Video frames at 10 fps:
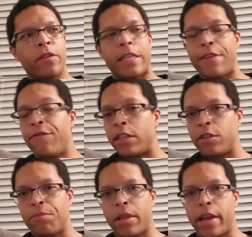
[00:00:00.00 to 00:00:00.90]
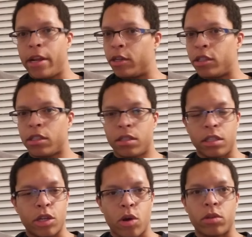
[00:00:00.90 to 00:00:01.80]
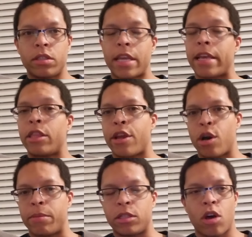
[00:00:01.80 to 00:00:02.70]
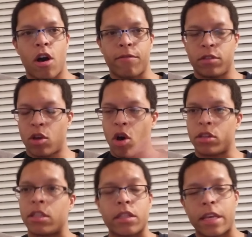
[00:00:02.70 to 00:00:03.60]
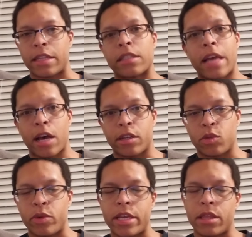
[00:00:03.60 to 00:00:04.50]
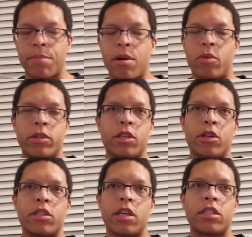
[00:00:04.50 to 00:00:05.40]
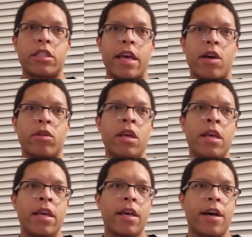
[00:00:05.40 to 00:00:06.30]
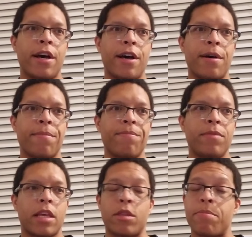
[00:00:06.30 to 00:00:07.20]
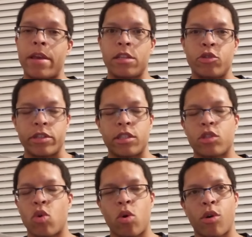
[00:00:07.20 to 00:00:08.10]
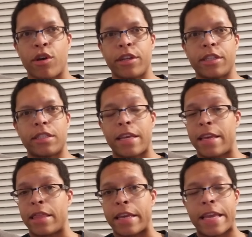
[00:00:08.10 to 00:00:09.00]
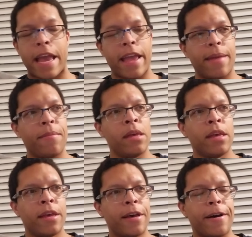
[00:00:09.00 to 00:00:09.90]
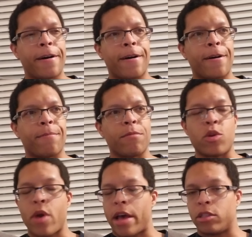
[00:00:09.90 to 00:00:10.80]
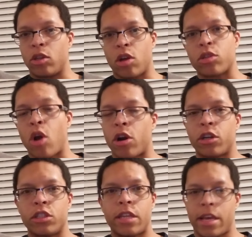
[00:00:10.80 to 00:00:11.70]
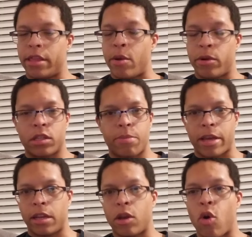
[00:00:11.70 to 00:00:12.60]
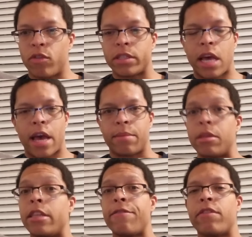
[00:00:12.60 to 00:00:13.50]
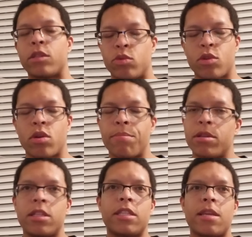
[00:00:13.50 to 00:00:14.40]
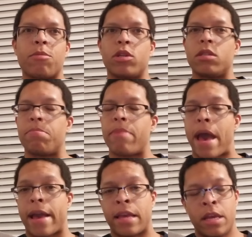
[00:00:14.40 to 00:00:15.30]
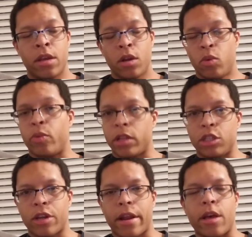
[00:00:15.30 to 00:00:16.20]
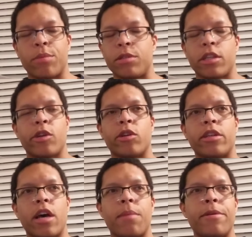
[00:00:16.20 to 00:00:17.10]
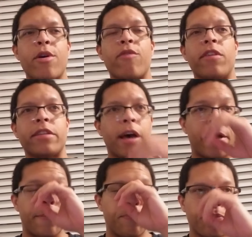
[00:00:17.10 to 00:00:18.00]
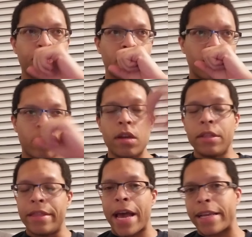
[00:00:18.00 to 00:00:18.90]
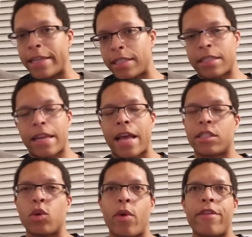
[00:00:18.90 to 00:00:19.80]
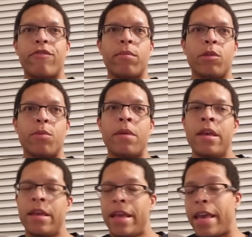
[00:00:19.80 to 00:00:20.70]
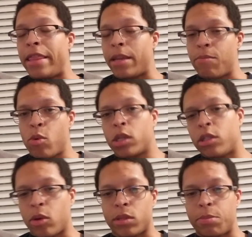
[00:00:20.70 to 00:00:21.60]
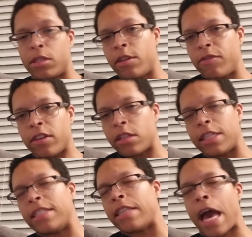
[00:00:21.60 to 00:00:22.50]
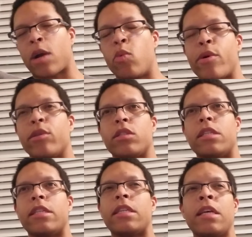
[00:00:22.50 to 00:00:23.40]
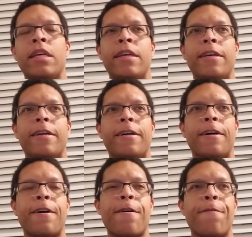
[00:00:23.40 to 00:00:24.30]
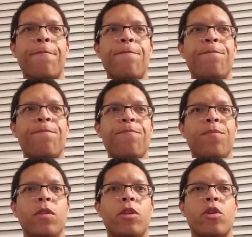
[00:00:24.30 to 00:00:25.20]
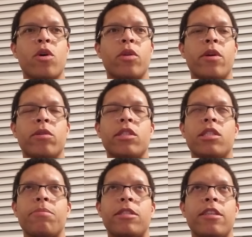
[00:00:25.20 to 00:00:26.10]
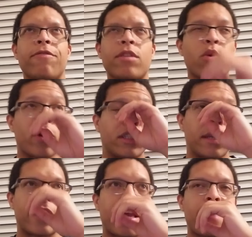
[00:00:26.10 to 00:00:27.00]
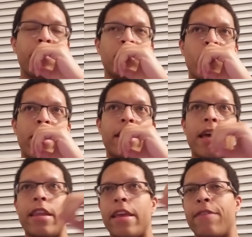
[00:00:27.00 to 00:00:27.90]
defensive players, taking their helmets off, tossing things down as we get the punt return touchdown that the Patriots score on us to end the game. You had Sauce Gardner saying they were expecting overtime. The defense was going to put the team on his back, really try to help secure a dub in overtime. That gets snatched away from them. And then more so specifically, Zach Wilson, there was a specific question that came his way that